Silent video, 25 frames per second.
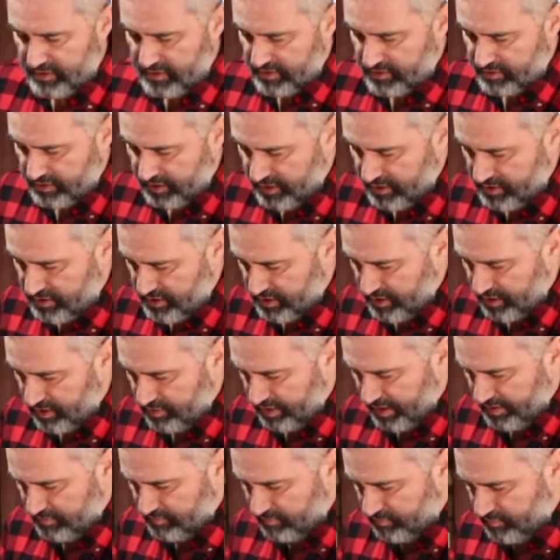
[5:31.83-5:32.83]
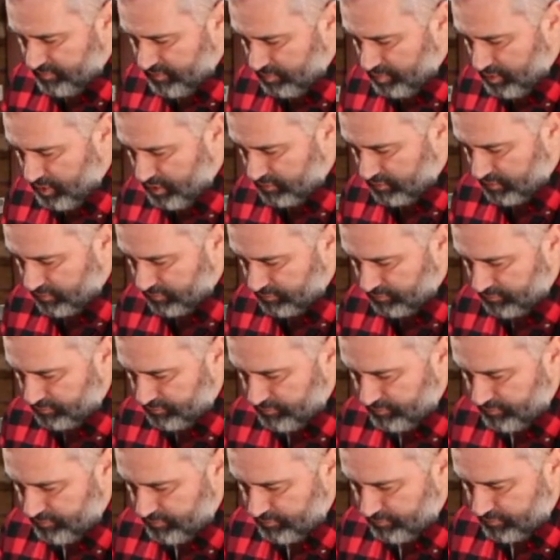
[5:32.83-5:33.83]
So you can see the beautiful
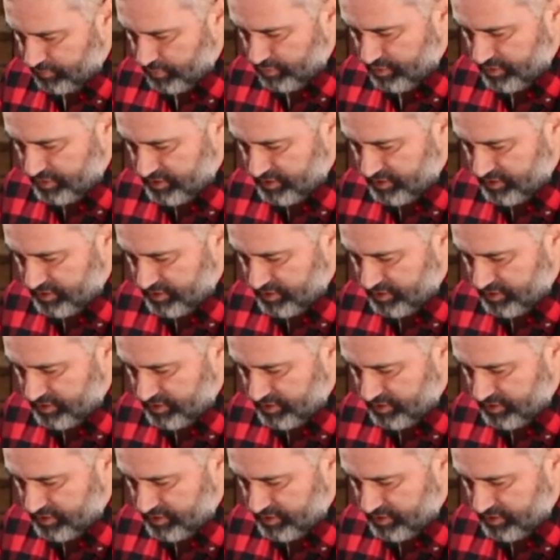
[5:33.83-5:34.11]
fruit